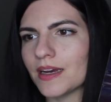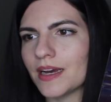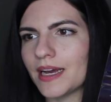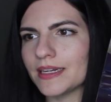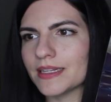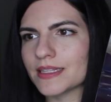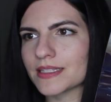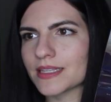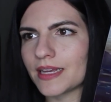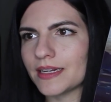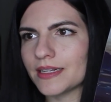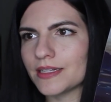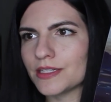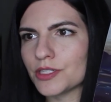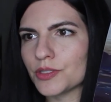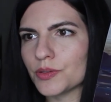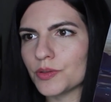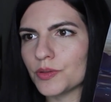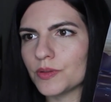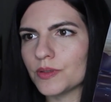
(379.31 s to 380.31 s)
I decided
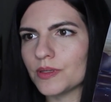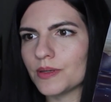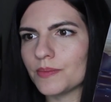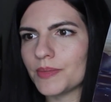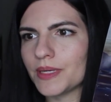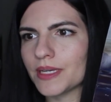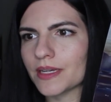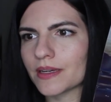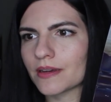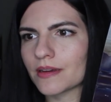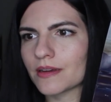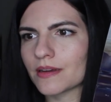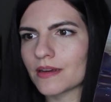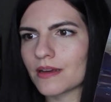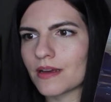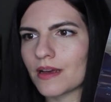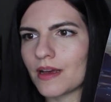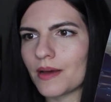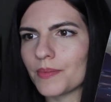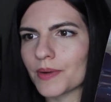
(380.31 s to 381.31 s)
to pick
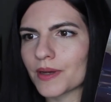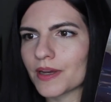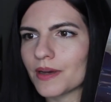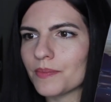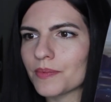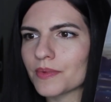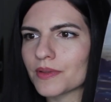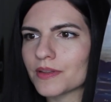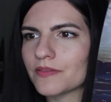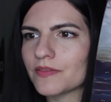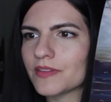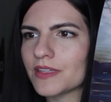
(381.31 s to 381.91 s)
up a couple of